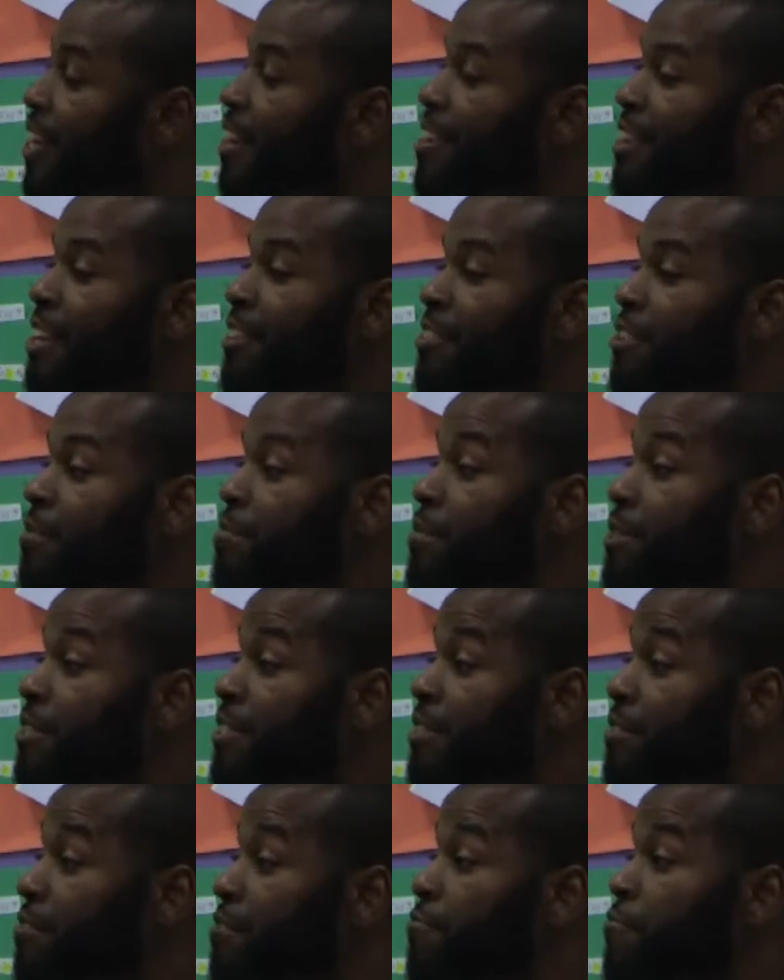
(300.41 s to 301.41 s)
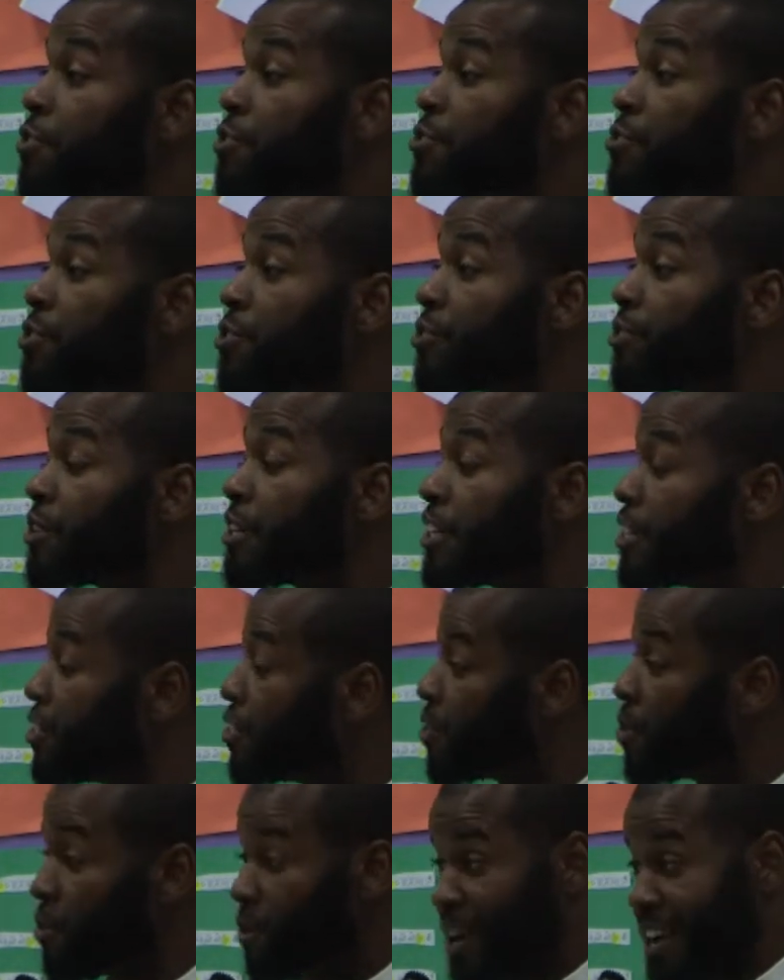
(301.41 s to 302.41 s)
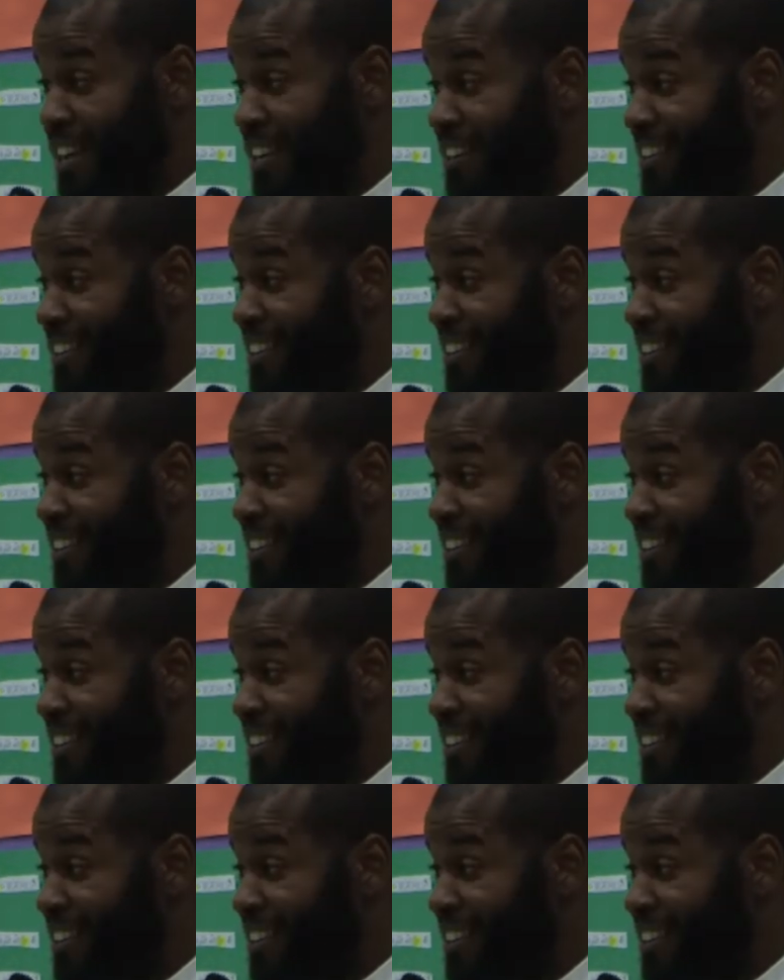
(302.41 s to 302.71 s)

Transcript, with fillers: Then the Muslim future is great.